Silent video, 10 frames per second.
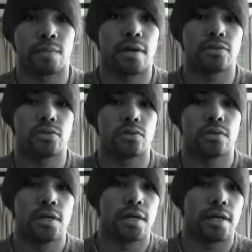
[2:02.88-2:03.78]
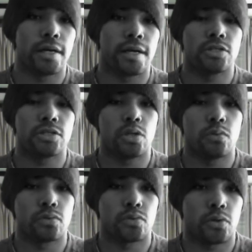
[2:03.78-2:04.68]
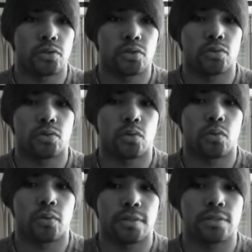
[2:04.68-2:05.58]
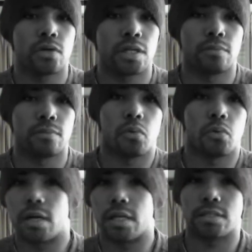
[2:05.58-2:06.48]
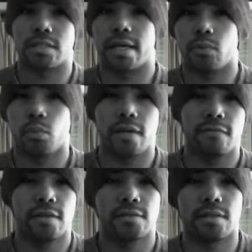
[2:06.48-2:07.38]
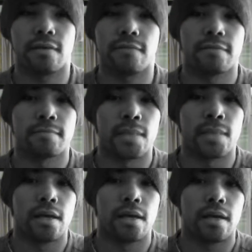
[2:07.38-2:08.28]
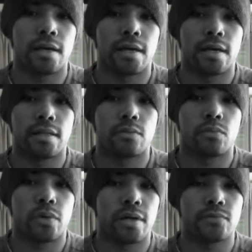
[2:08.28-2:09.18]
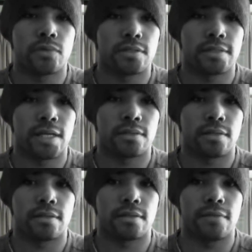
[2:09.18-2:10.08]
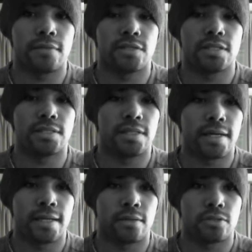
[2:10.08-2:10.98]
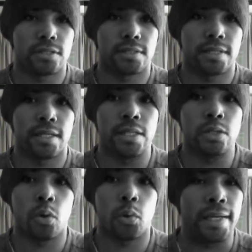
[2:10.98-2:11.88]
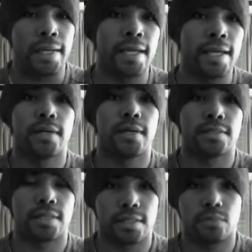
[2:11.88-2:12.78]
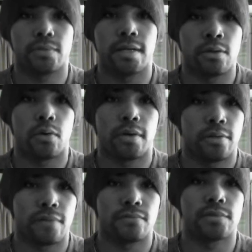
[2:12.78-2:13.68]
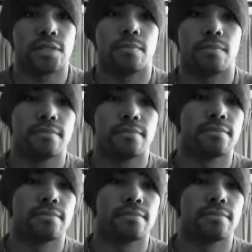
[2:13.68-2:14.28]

about you and she don't want to hurt you, so it's gonna be more or less like wavy stuff. And what you have to understand that if she's denying or she's saying no in any ways, that is really no, and you have to stop.